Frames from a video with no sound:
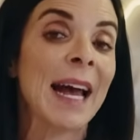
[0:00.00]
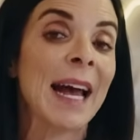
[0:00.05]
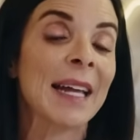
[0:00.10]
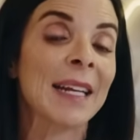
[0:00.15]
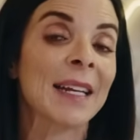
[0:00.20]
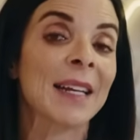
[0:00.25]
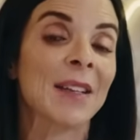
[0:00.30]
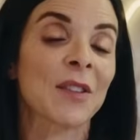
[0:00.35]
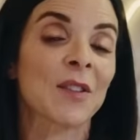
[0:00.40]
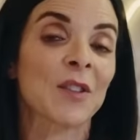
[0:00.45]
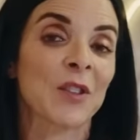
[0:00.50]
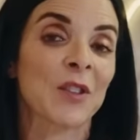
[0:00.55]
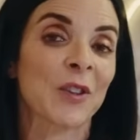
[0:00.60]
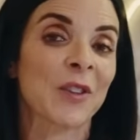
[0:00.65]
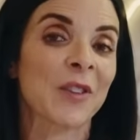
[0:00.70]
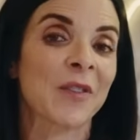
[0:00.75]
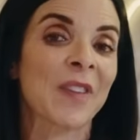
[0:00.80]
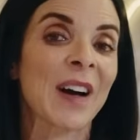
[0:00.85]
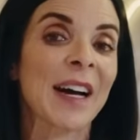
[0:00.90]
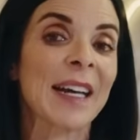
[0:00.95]
and it's
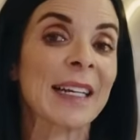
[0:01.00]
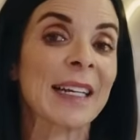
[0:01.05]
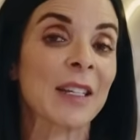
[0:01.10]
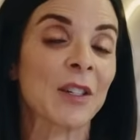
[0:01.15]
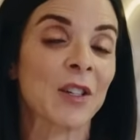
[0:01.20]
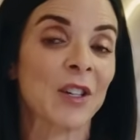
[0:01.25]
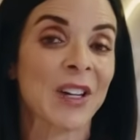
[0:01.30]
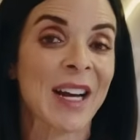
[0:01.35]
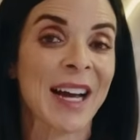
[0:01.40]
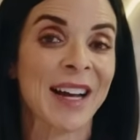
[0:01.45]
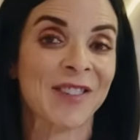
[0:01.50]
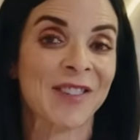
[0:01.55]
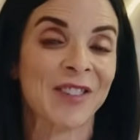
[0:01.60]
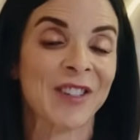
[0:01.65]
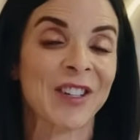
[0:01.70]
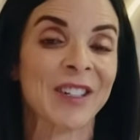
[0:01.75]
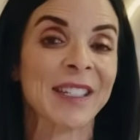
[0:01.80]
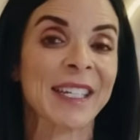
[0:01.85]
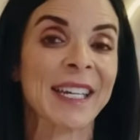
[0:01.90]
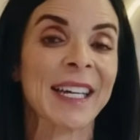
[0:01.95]
certified
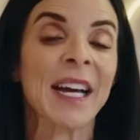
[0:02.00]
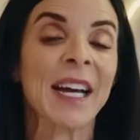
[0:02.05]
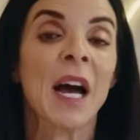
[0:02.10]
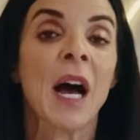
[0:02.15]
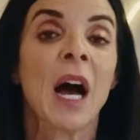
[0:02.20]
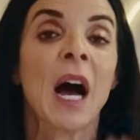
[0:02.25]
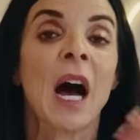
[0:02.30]
internationally.